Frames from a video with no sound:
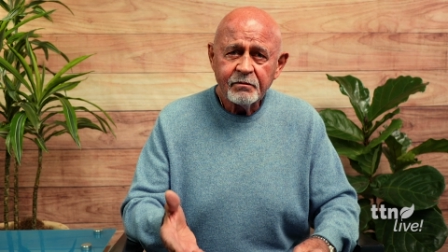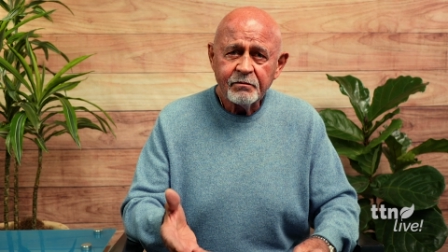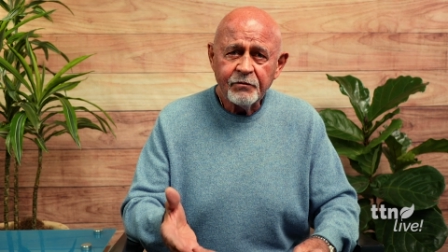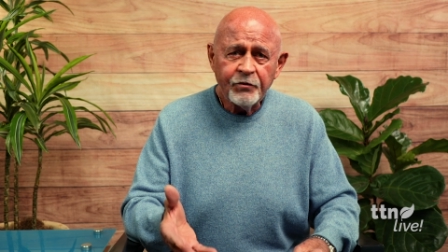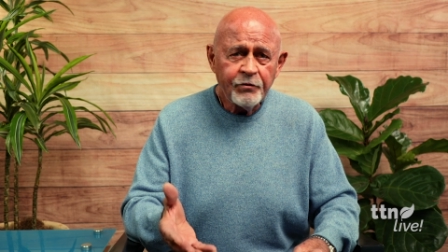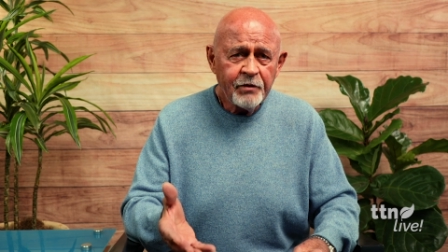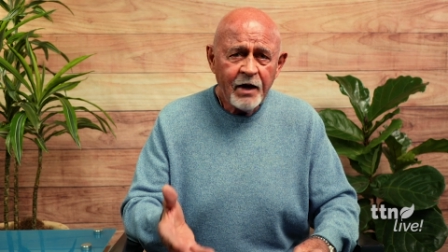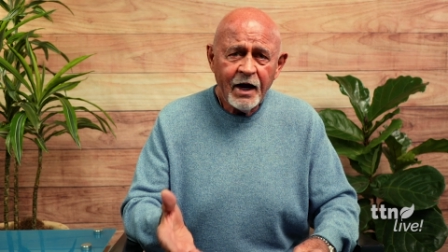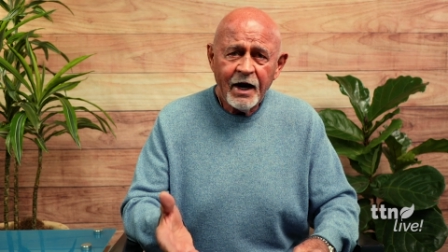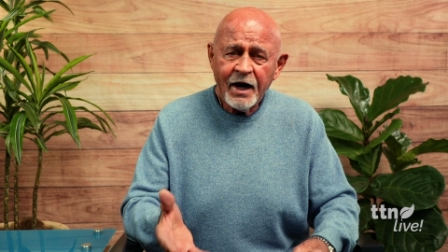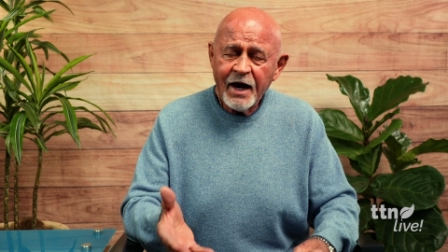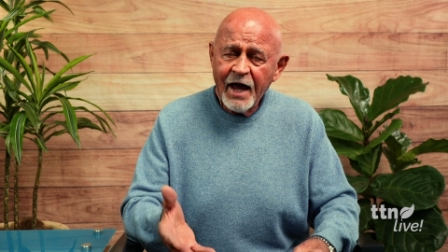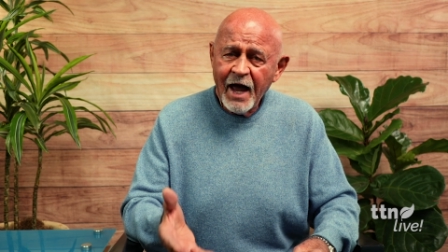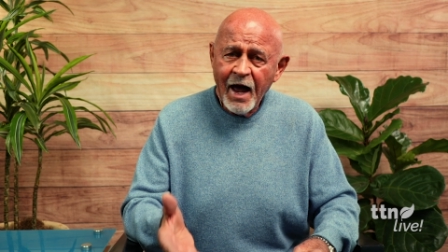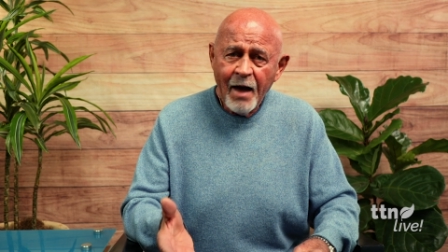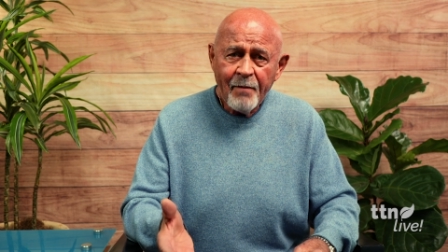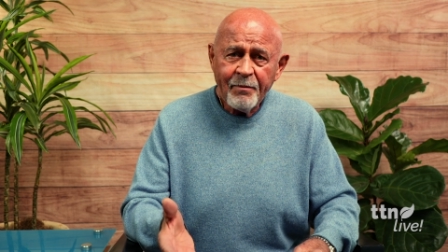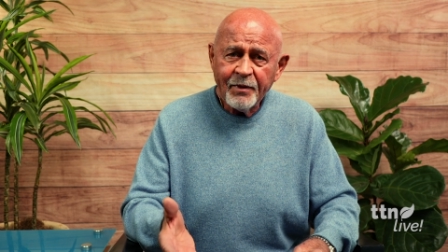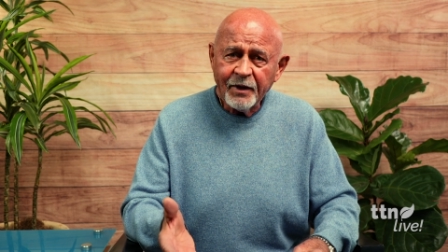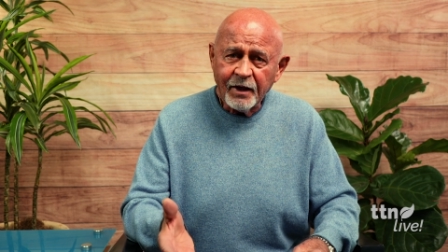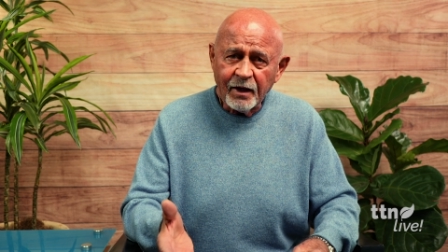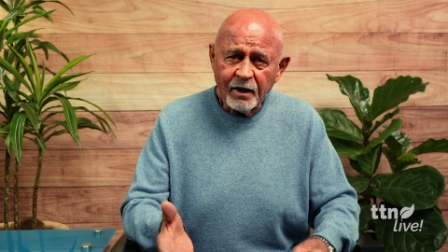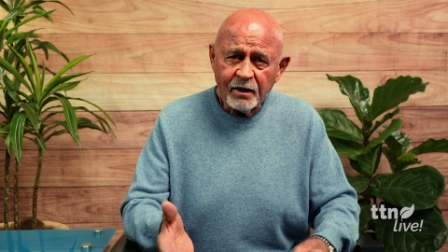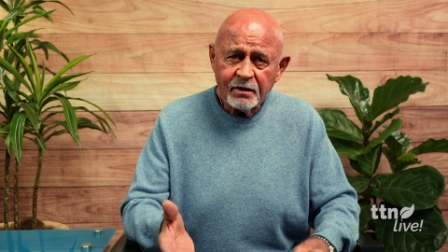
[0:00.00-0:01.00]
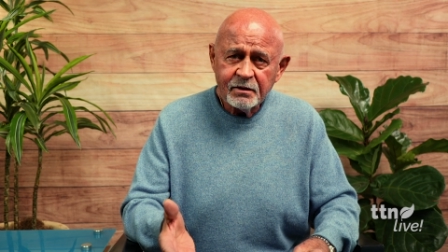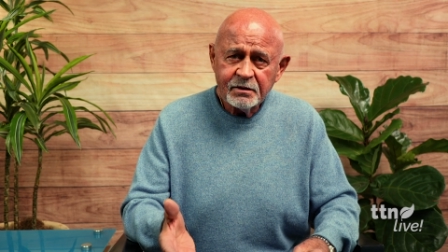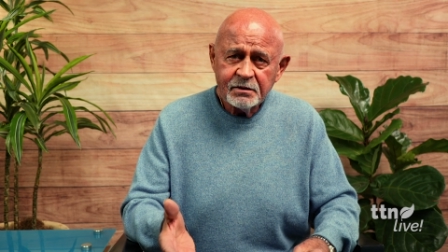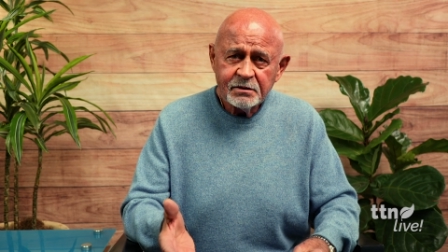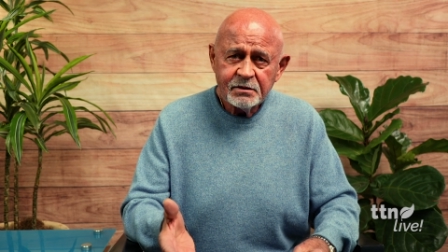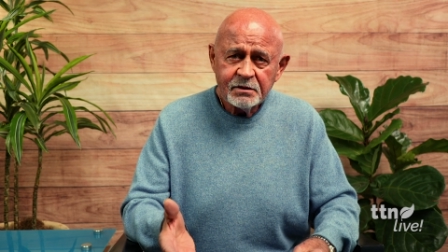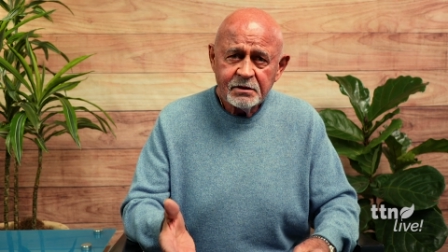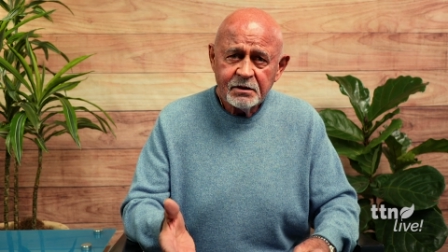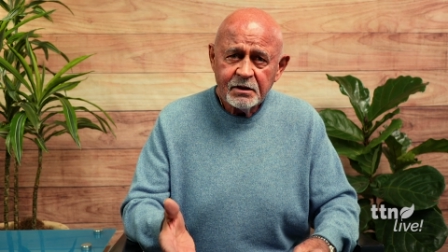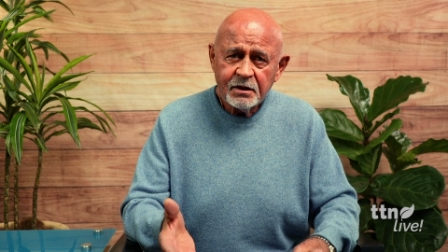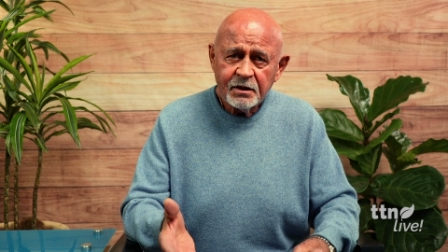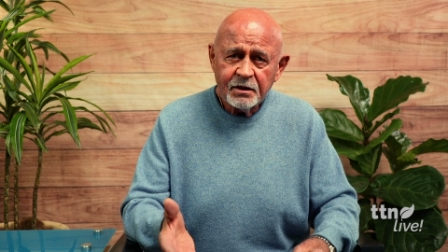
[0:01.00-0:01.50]
They're not happy.
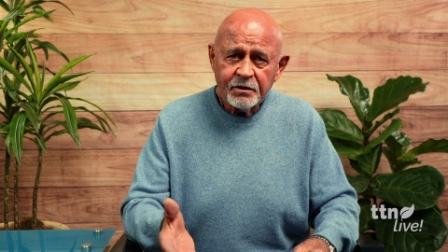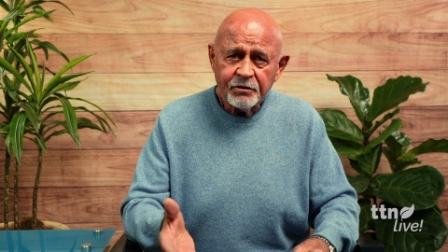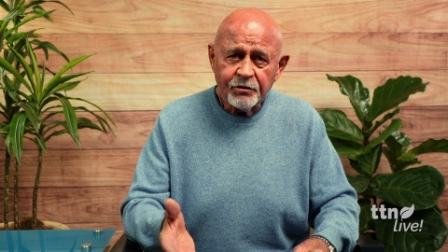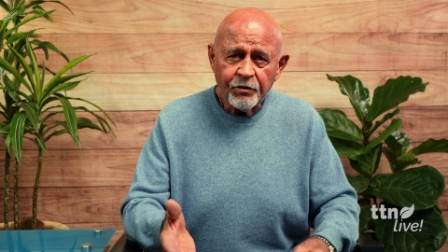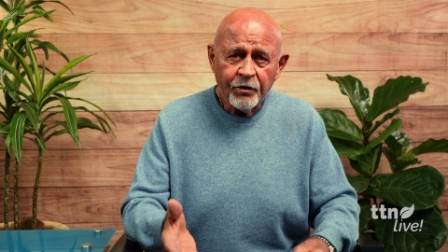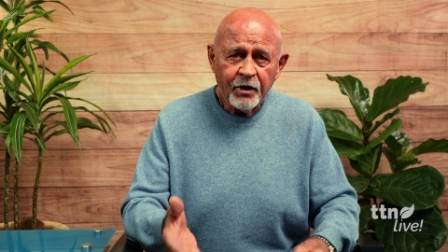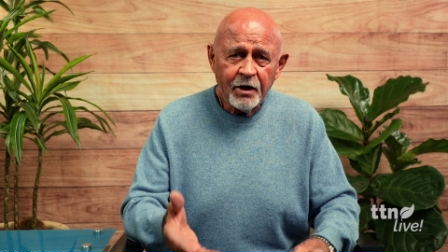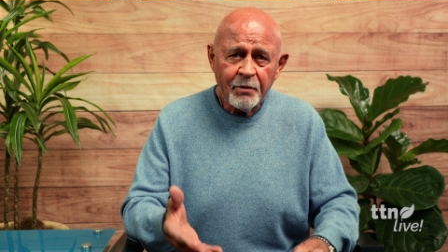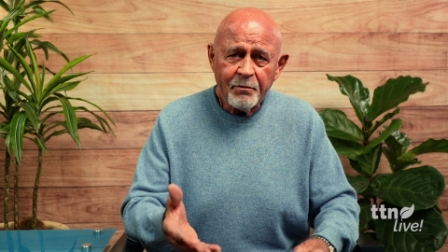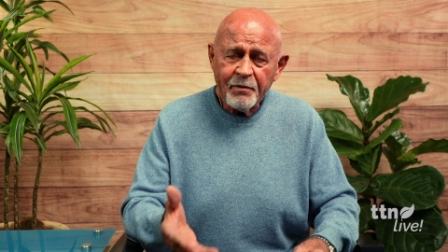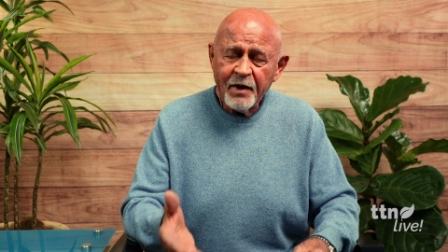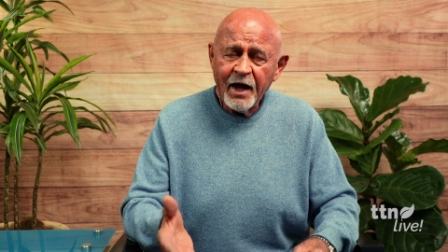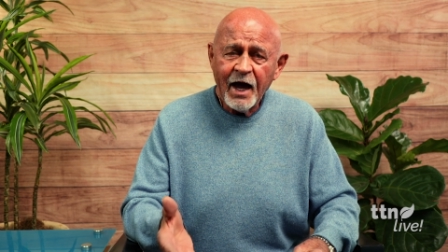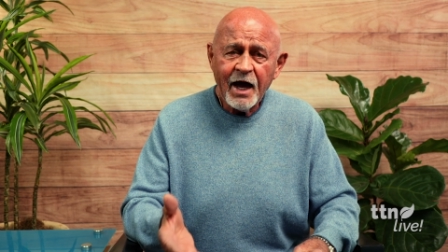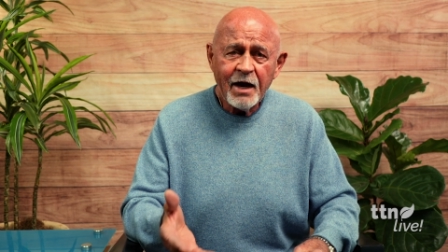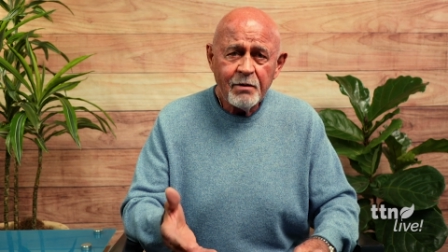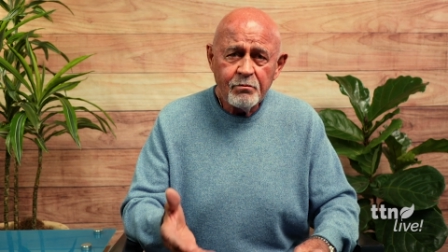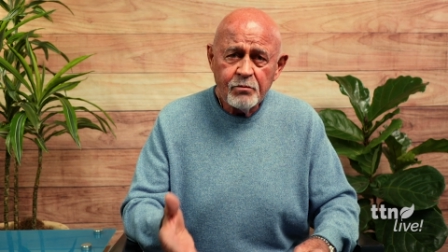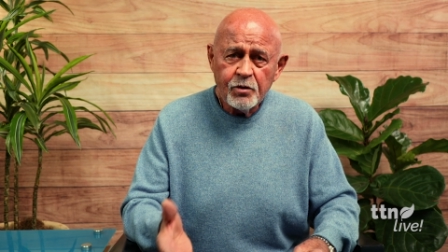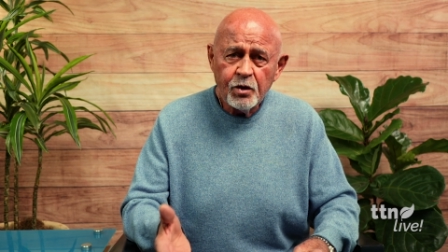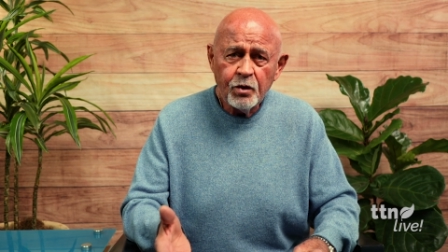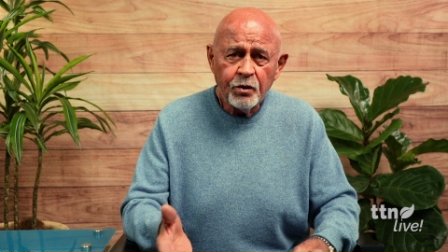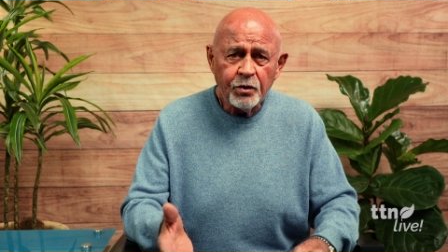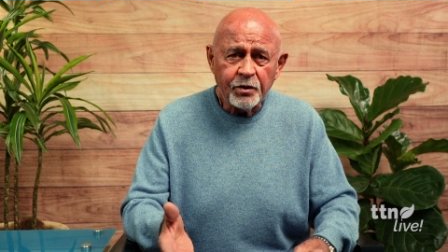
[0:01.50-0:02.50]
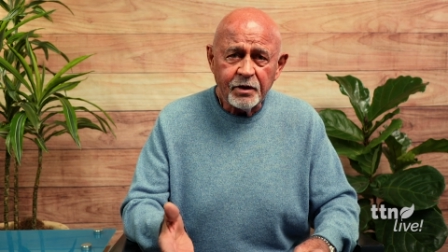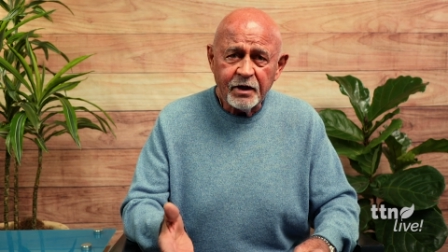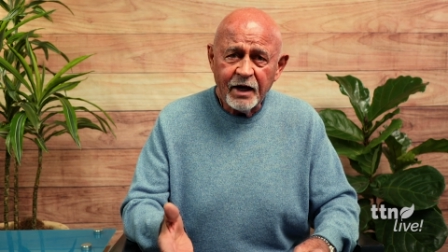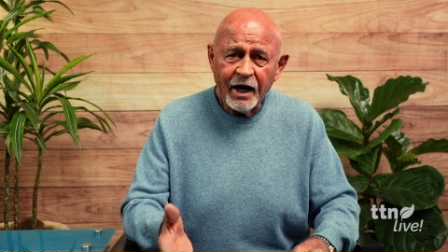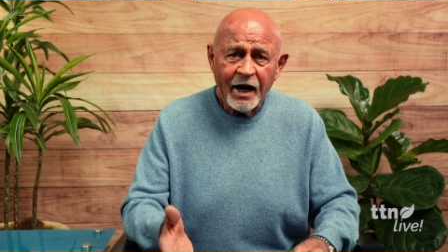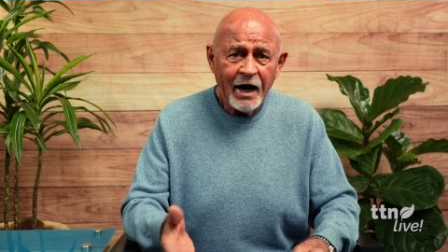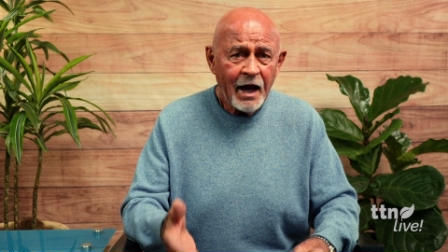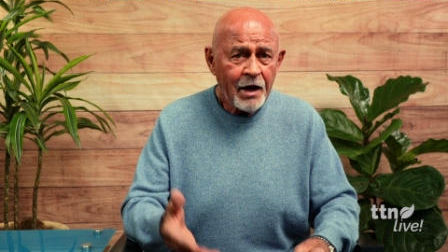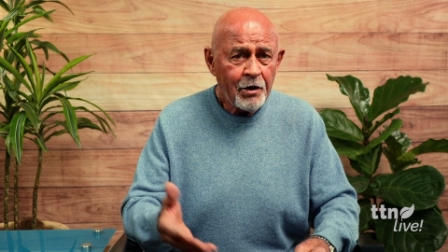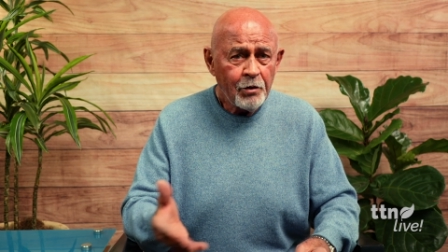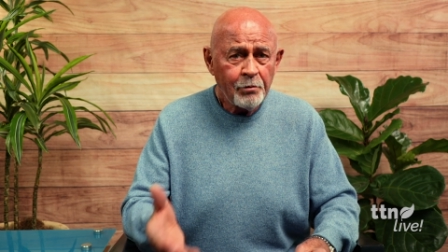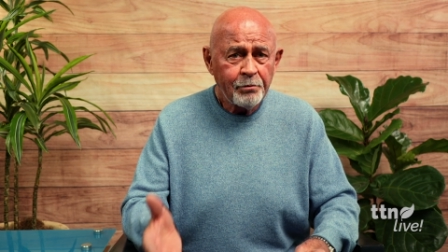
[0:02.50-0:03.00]
They're in a bad mood.
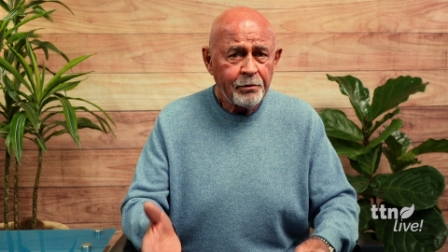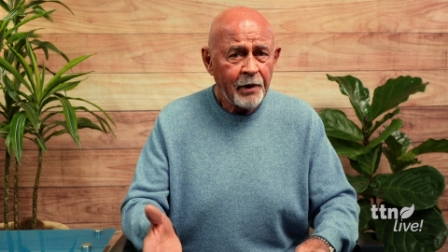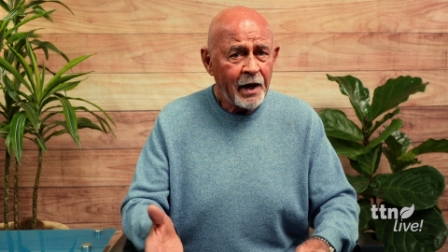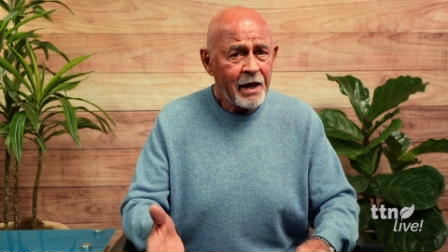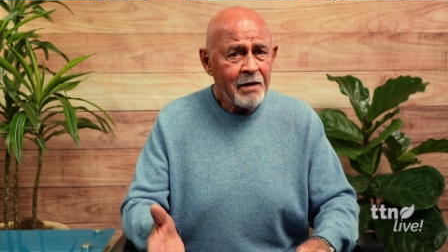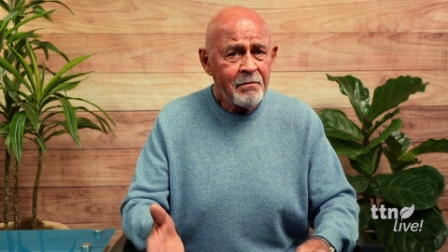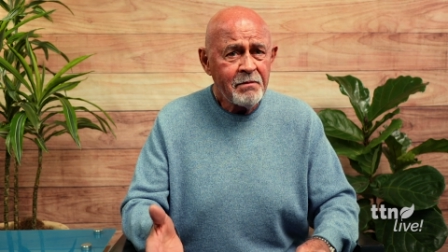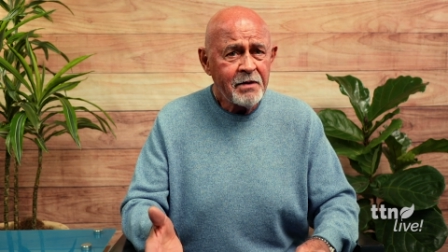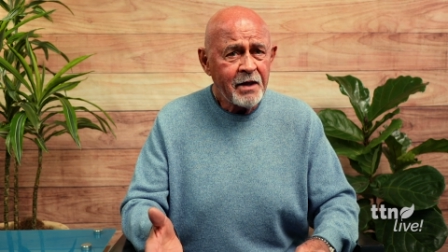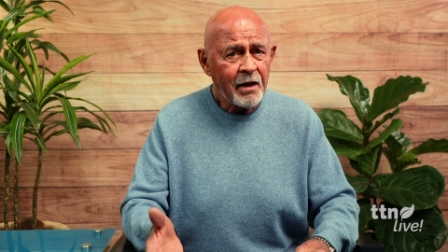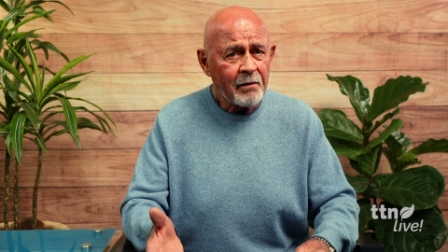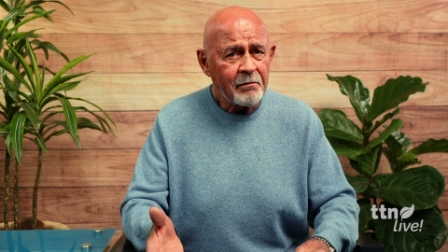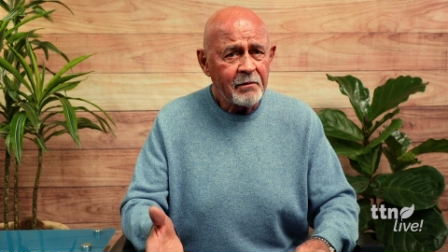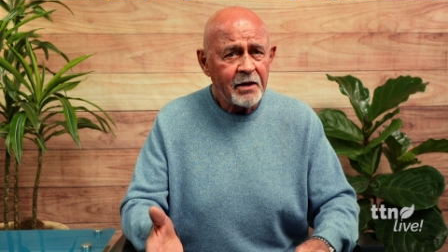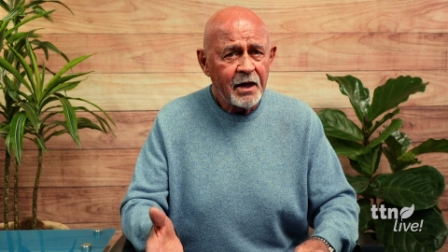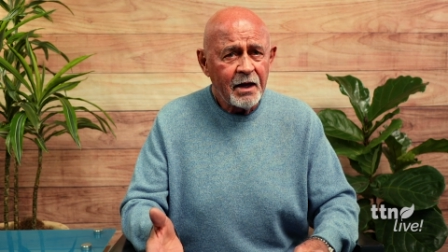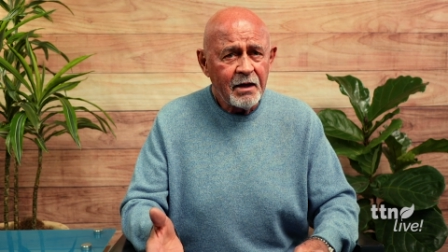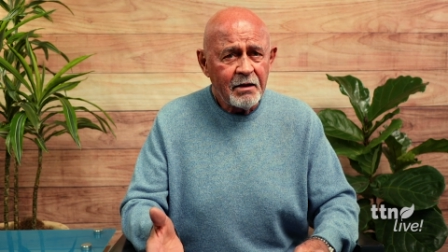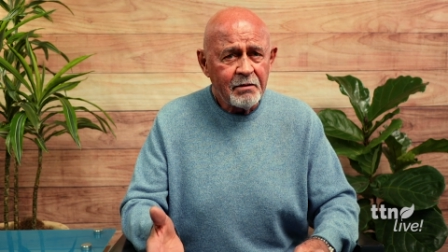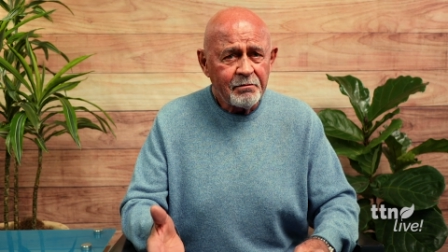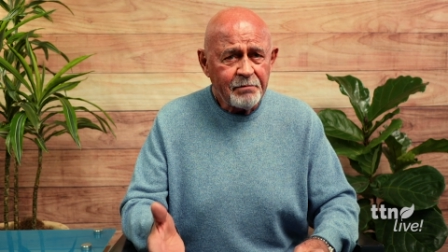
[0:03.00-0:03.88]
I don't blame them.